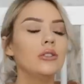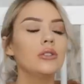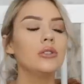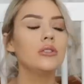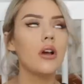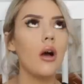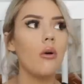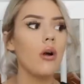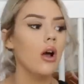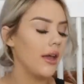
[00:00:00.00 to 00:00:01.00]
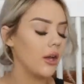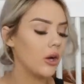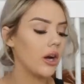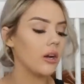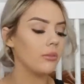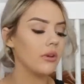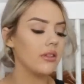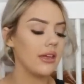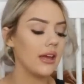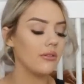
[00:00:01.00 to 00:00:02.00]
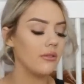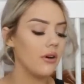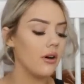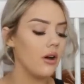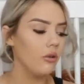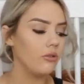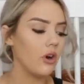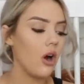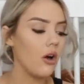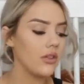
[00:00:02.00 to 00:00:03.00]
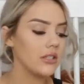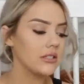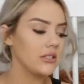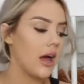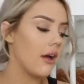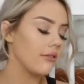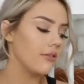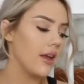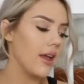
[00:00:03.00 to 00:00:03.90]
so incredibly thankful for all this stuff